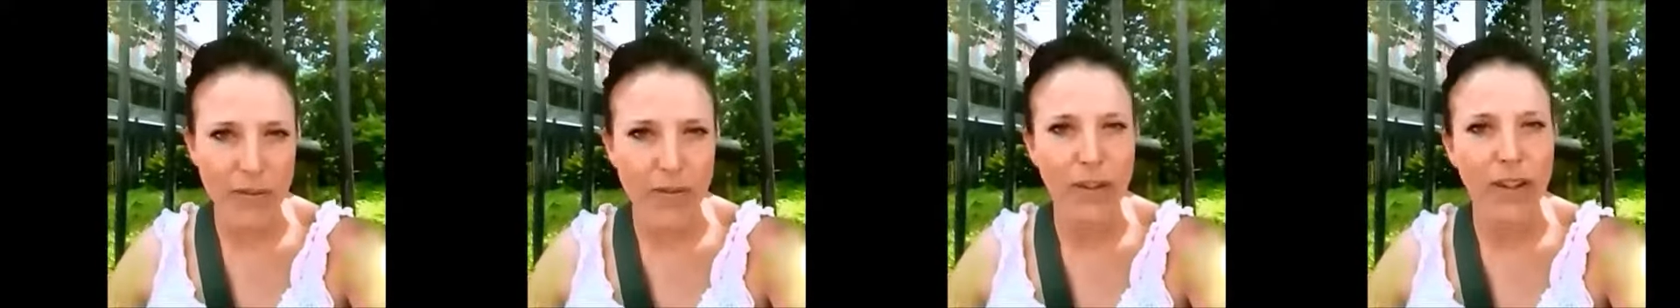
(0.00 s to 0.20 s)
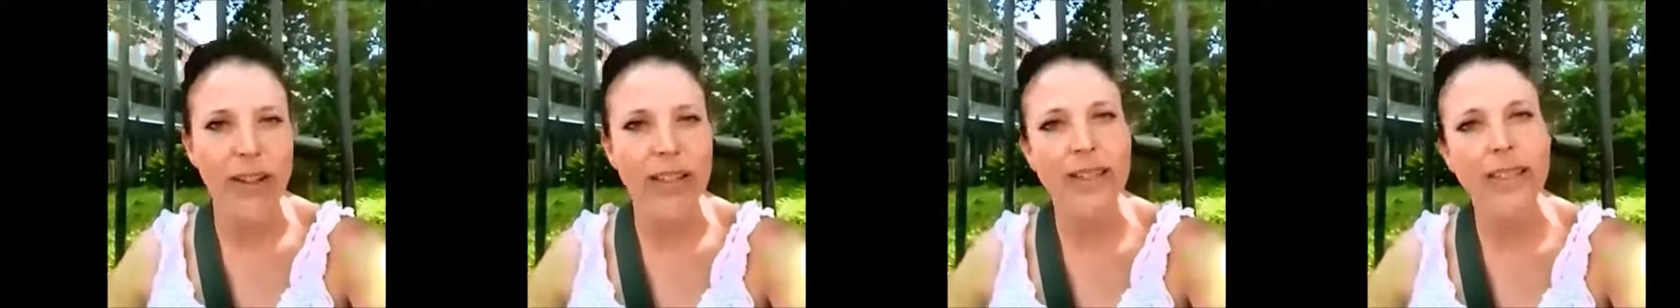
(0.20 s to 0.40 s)

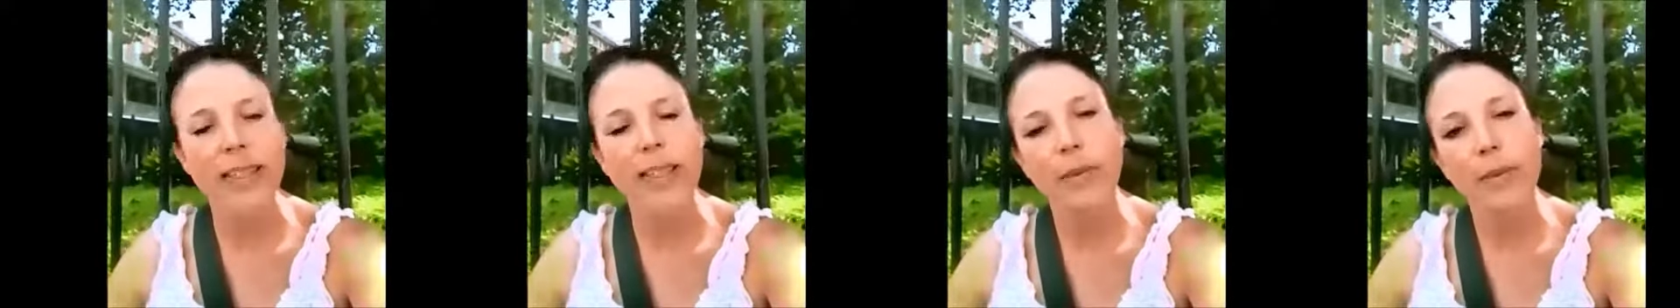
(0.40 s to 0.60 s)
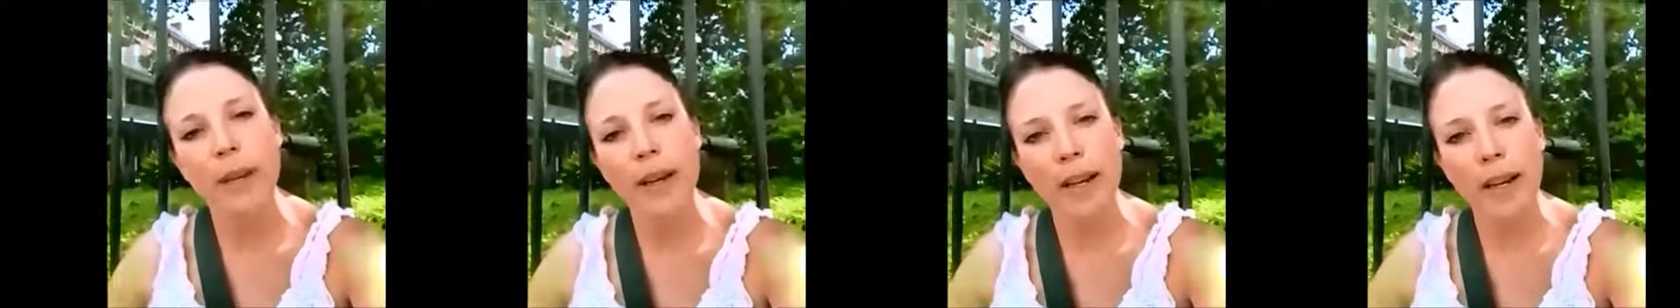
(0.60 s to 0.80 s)
If you're going to
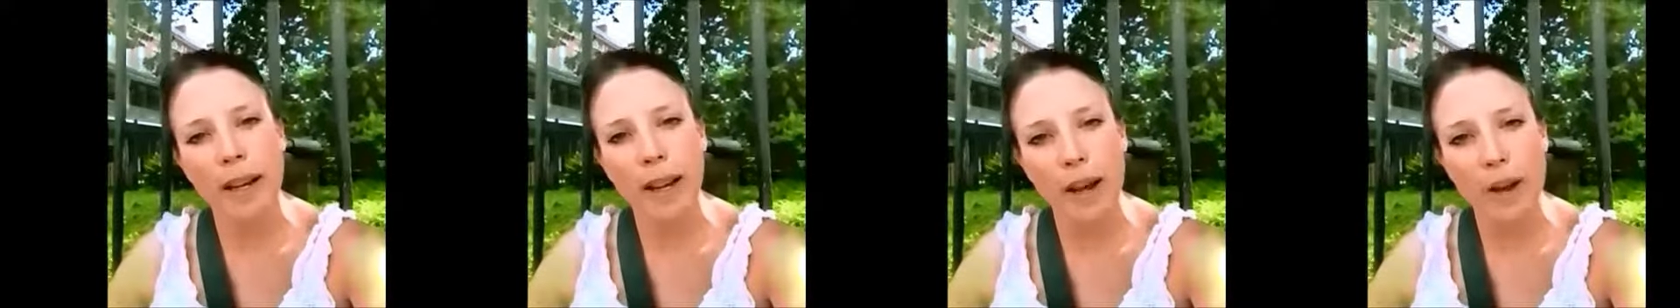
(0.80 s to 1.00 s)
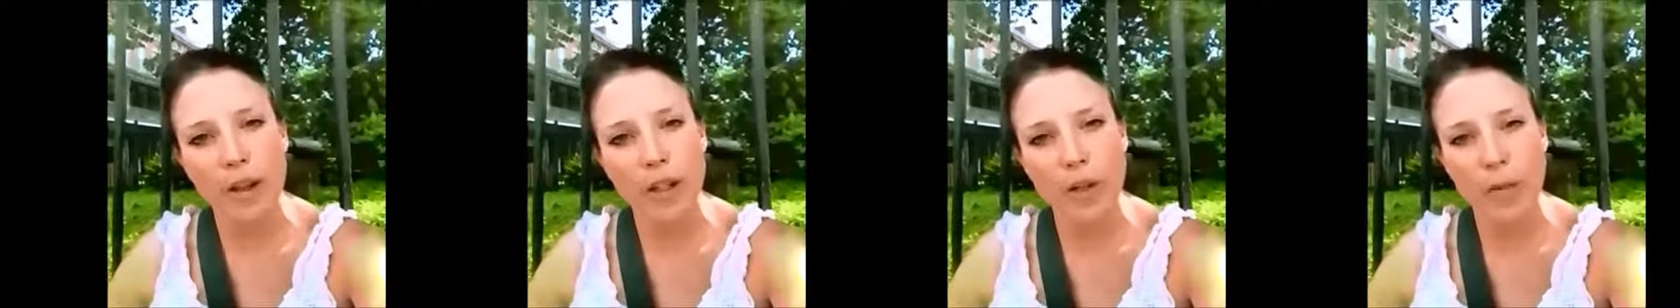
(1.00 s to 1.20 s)
suspend a
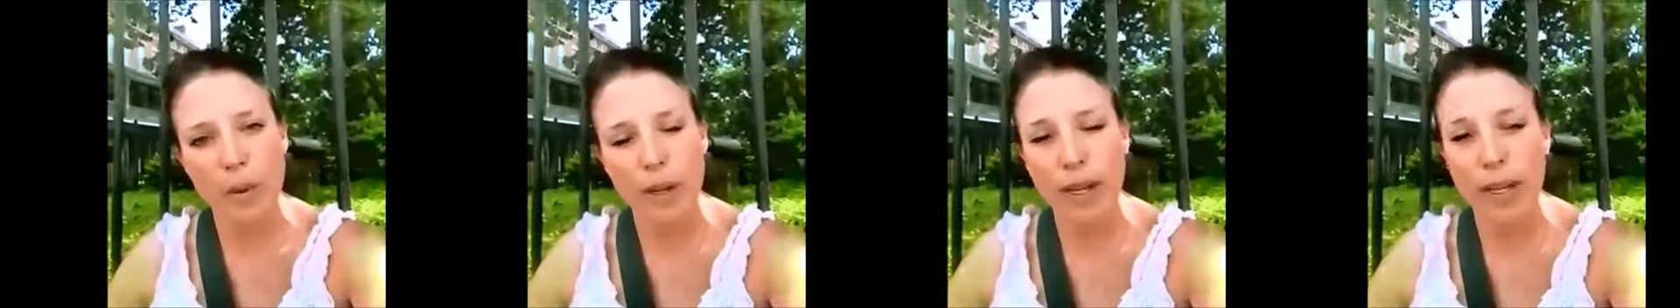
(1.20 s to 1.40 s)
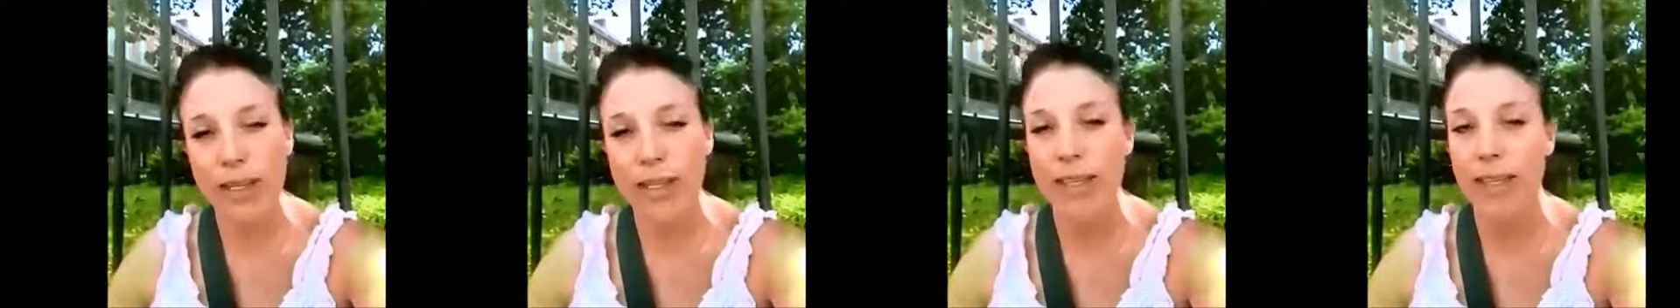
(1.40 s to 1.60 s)
coach
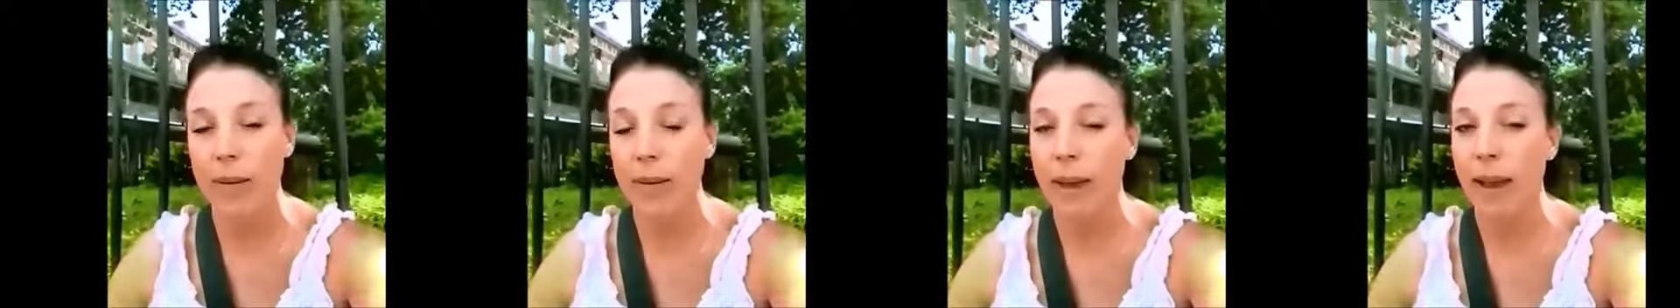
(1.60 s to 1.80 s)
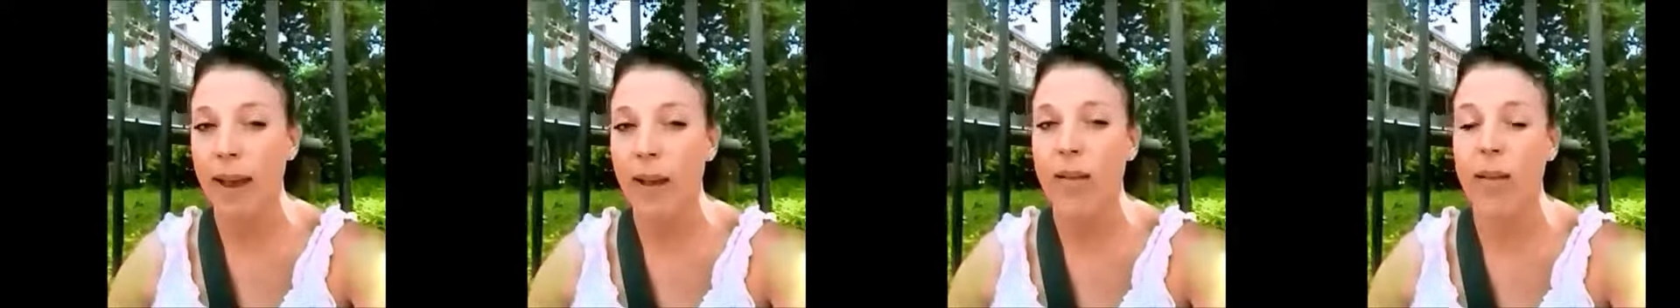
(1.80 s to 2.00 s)
because
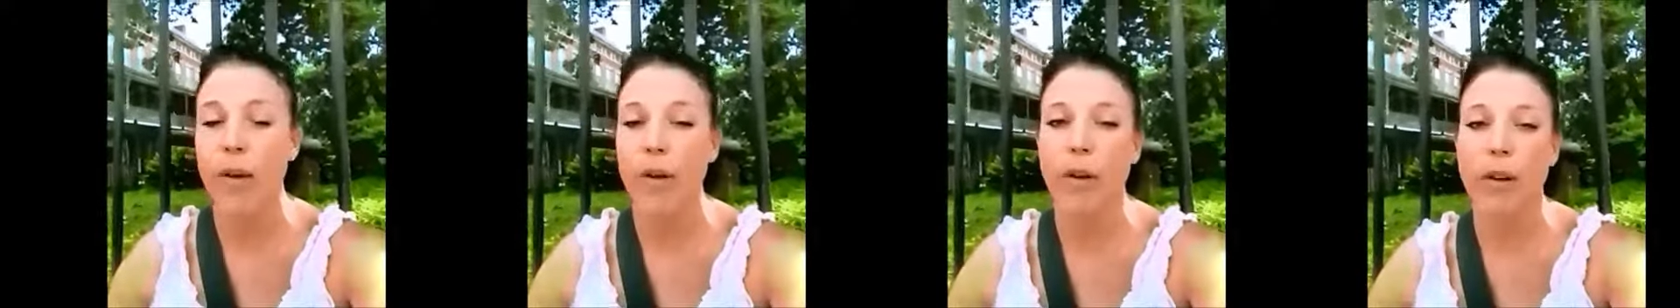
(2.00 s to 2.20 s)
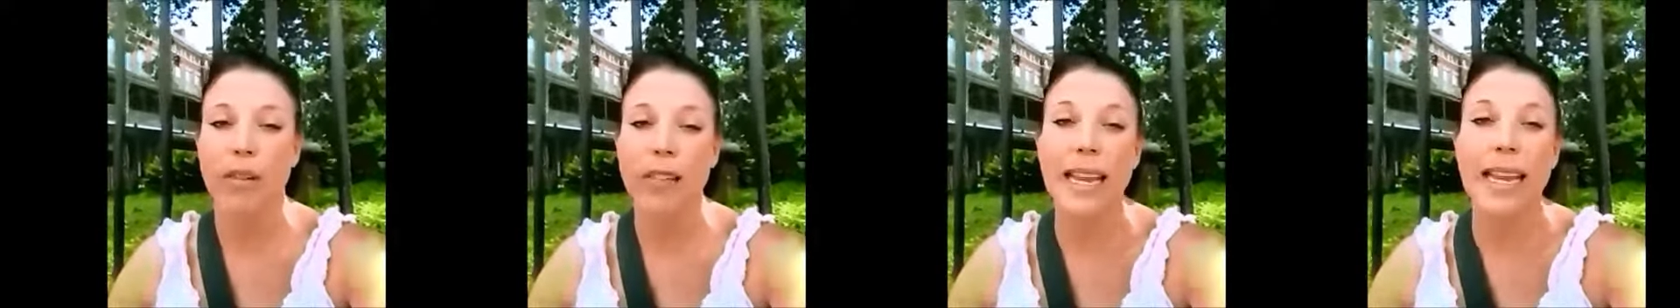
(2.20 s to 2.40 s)
somehow
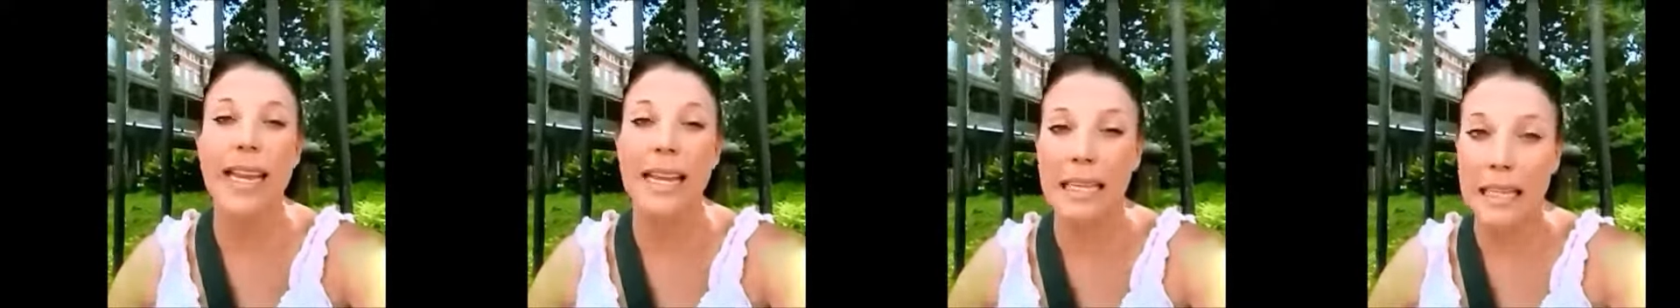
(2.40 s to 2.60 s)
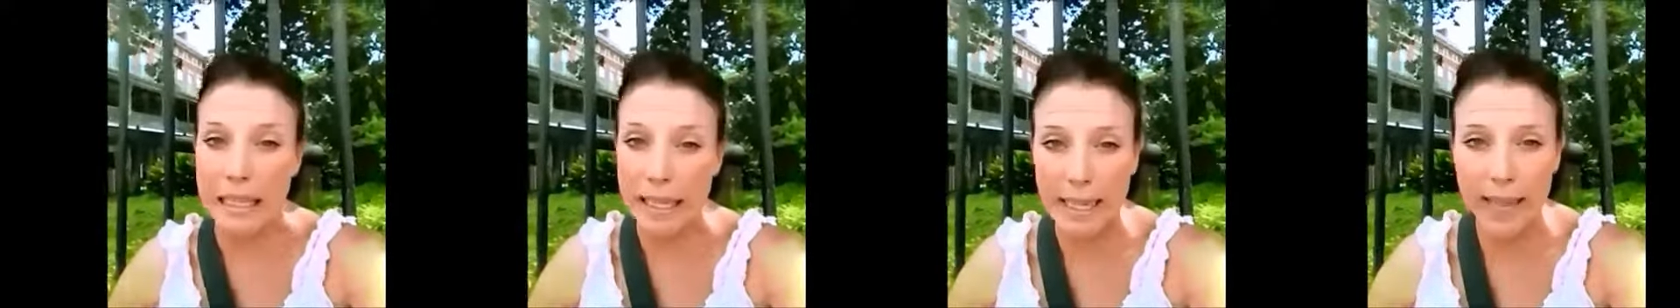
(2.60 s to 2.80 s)
there was
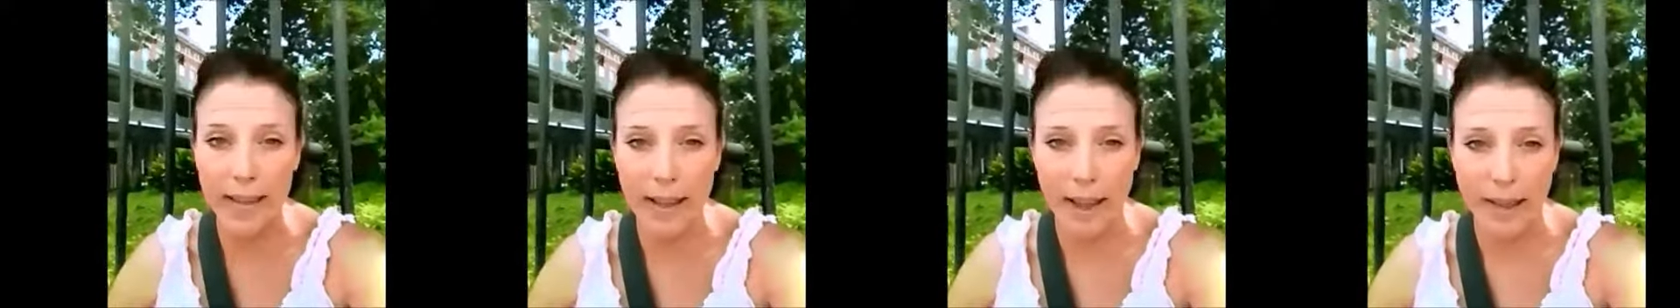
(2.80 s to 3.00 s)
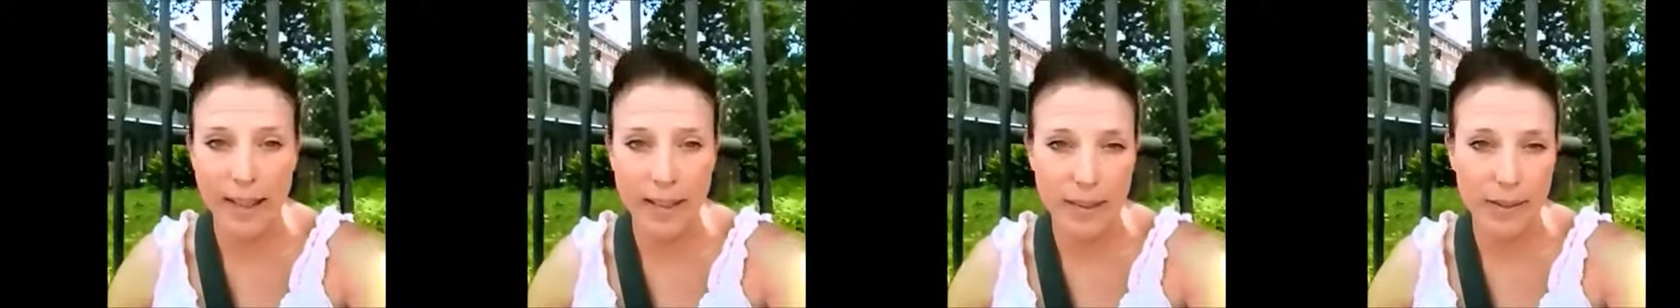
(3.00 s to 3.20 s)

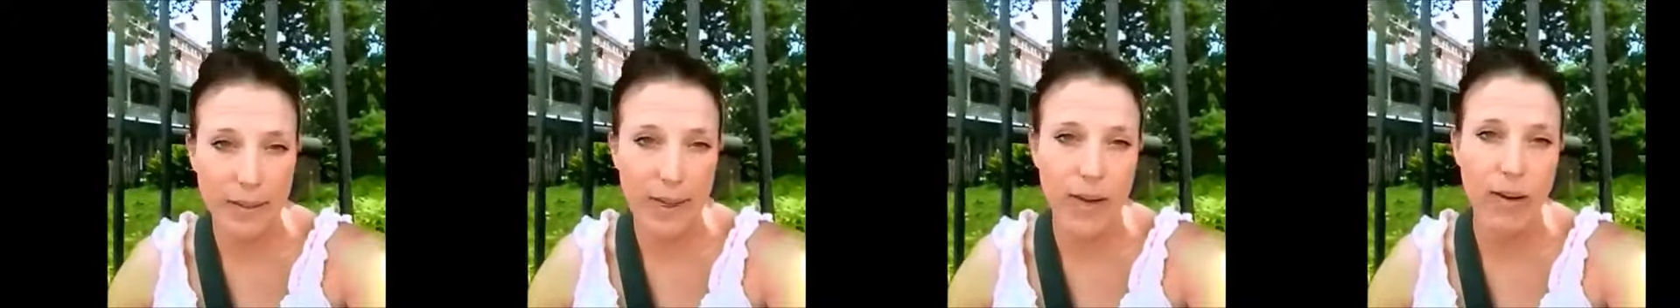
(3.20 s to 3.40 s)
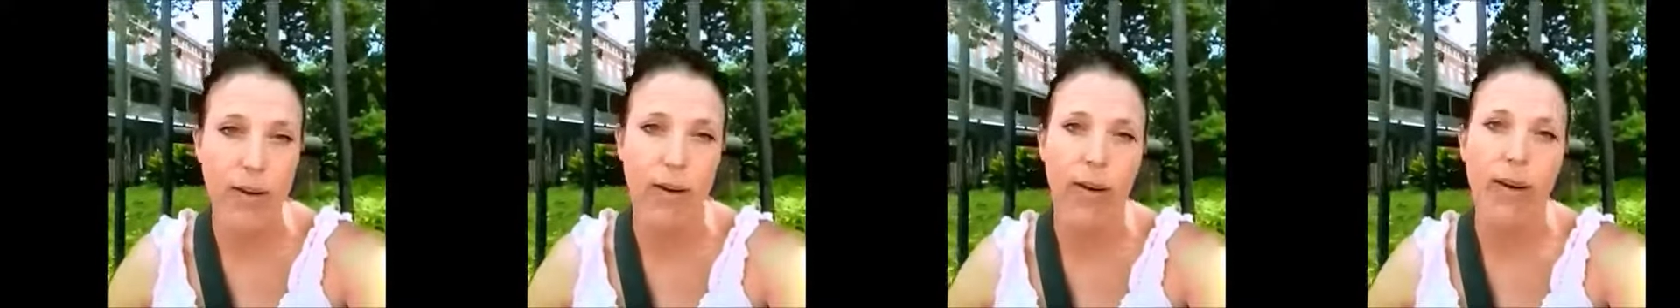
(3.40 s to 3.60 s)
illegal
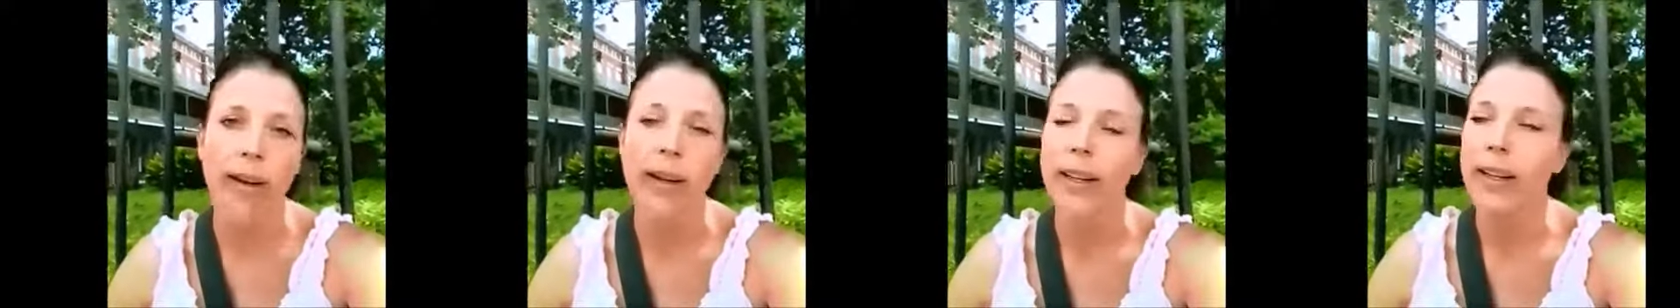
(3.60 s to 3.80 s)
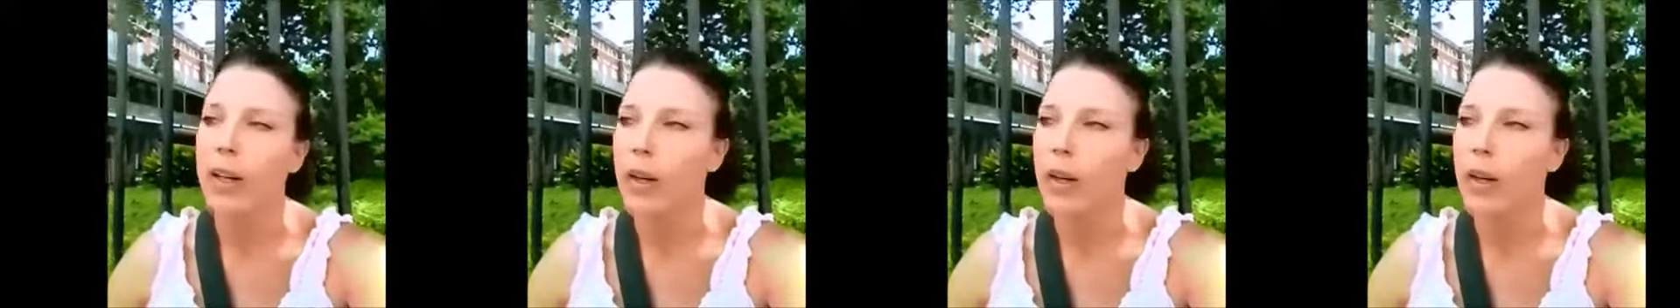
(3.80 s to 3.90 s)
activity or